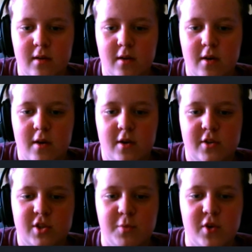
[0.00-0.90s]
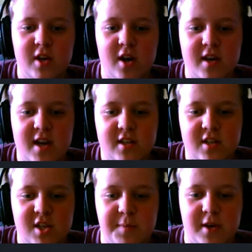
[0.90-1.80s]
Oh, well. Spooky.exe
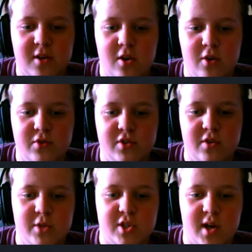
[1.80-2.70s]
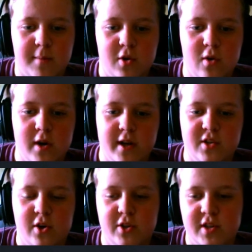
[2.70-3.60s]
has been closed. Do you wish to stop recording? So
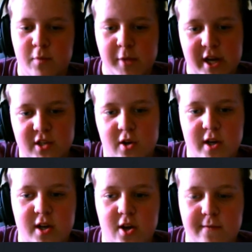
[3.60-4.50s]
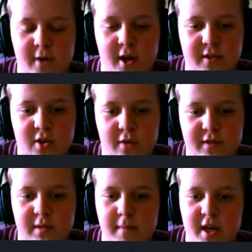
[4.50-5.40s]
I'll just have a black screen here. If not, right. then you'll have
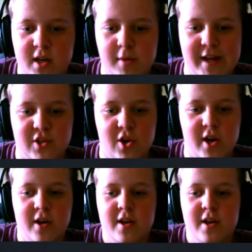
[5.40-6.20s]
to make it a black screen.